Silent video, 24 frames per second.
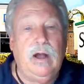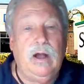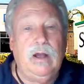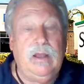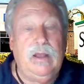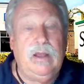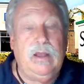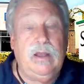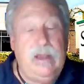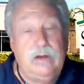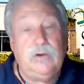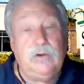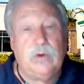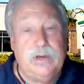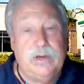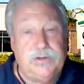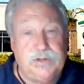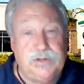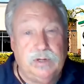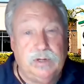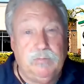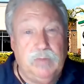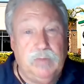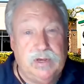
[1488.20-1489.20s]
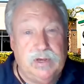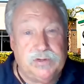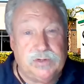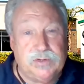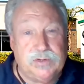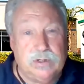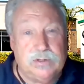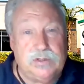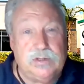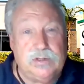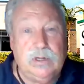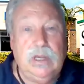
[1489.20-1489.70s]
increase in
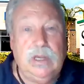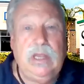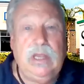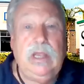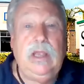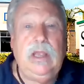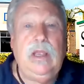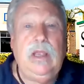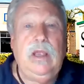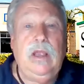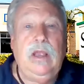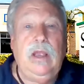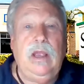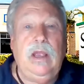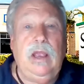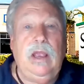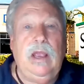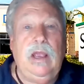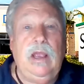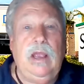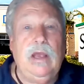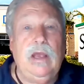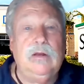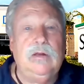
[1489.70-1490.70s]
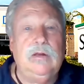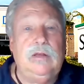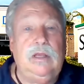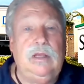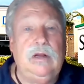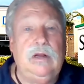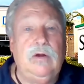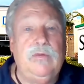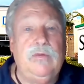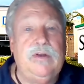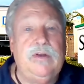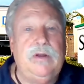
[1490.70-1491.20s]
business. And,
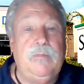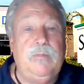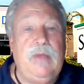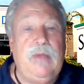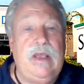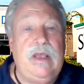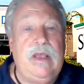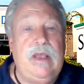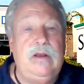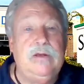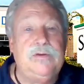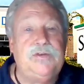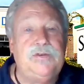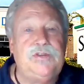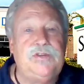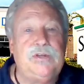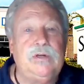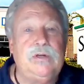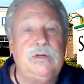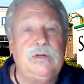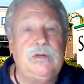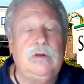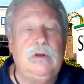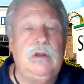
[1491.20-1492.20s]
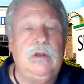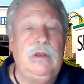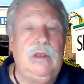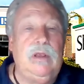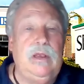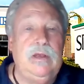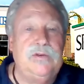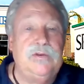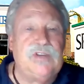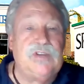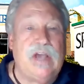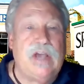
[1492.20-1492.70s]
you know, the debate is
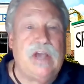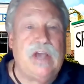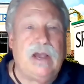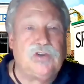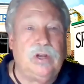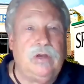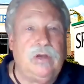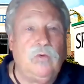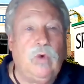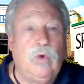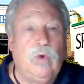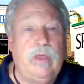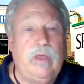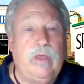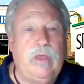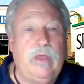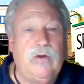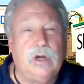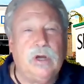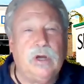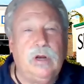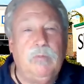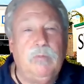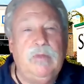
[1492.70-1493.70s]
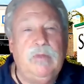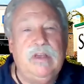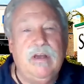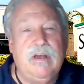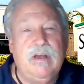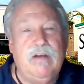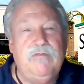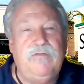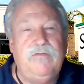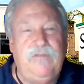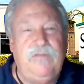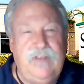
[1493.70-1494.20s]
actually whether it's going to be
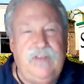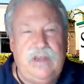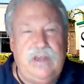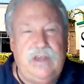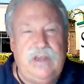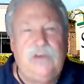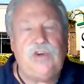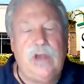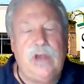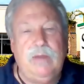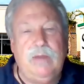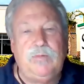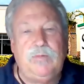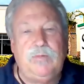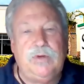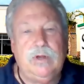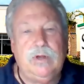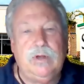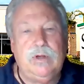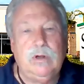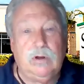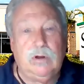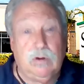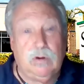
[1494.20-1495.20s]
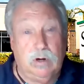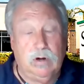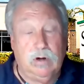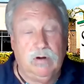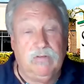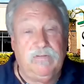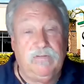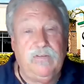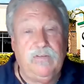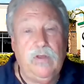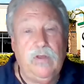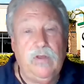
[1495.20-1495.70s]
a V-shaped
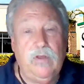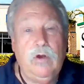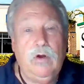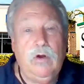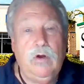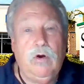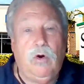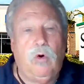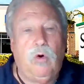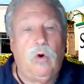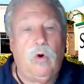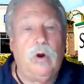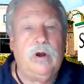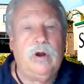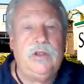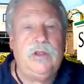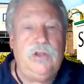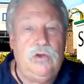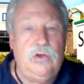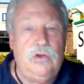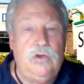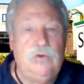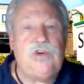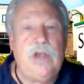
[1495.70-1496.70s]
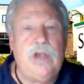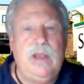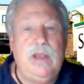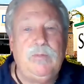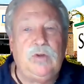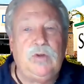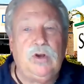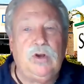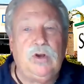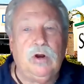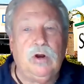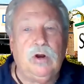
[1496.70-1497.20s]
curve or a
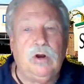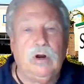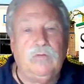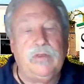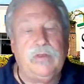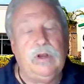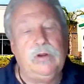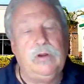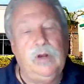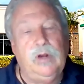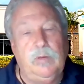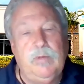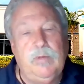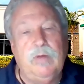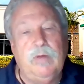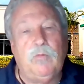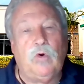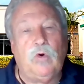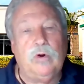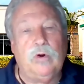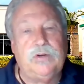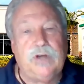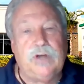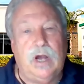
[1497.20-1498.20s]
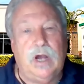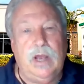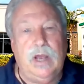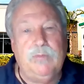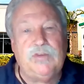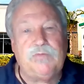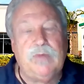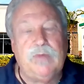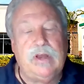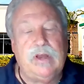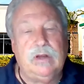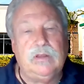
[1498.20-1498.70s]
U-shaped curve with a little bit more time
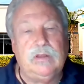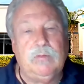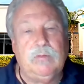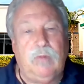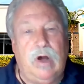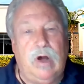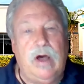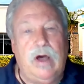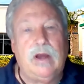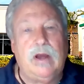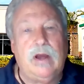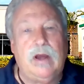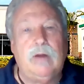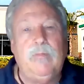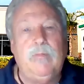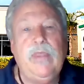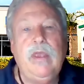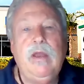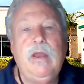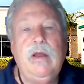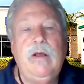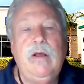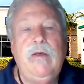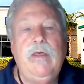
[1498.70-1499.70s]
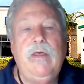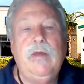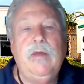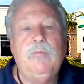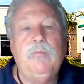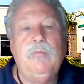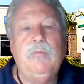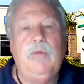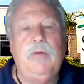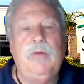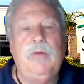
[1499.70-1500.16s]
spent at the bottom. But